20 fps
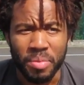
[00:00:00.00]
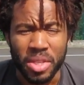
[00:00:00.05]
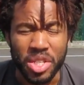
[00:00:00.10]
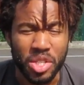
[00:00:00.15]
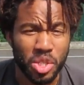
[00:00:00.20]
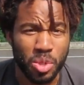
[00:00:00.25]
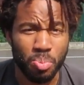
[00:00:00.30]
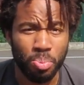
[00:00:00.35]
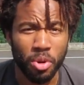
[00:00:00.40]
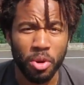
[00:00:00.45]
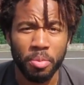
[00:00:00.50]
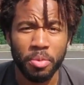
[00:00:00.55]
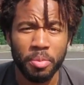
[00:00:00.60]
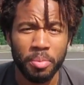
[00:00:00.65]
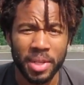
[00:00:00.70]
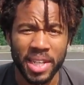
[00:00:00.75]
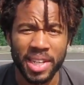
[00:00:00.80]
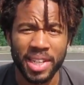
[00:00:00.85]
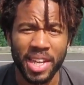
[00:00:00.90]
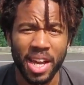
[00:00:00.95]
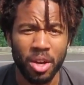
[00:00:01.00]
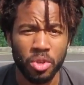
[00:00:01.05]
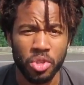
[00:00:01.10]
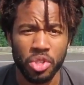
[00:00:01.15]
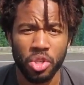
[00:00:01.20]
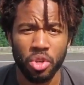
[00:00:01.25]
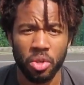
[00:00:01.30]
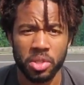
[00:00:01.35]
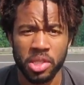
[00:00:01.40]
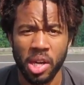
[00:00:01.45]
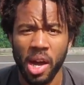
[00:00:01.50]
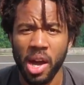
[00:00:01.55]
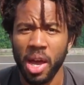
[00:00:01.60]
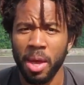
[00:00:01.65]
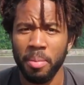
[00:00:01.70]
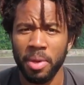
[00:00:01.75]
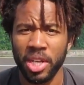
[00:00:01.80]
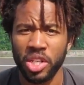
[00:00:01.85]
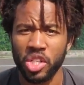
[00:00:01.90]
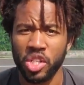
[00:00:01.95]
This is probably down to your
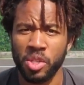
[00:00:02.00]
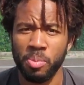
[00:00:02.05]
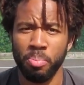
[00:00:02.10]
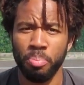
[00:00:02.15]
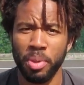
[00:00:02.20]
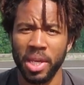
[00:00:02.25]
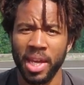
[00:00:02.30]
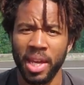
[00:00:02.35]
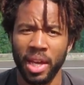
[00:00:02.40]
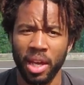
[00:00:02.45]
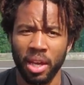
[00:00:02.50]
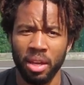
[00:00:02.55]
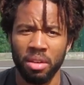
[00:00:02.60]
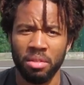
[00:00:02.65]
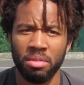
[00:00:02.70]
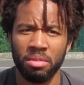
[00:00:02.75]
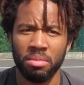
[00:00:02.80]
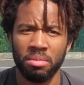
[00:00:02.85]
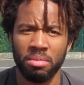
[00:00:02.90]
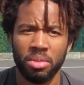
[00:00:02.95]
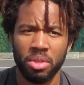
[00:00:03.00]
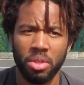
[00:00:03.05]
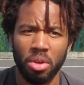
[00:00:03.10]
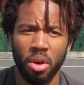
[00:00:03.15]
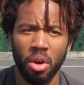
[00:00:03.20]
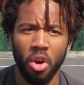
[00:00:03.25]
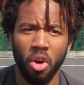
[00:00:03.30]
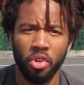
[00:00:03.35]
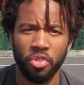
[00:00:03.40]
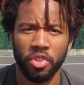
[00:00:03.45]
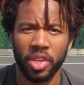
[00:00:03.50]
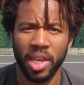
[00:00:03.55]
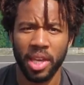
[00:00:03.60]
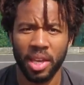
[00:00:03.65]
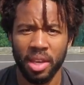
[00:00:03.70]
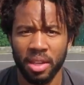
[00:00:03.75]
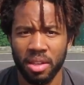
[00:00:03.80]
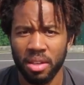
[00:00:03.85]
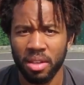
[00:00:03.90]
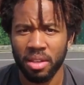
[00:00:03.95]
timing just being off
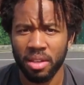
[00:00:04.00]
key.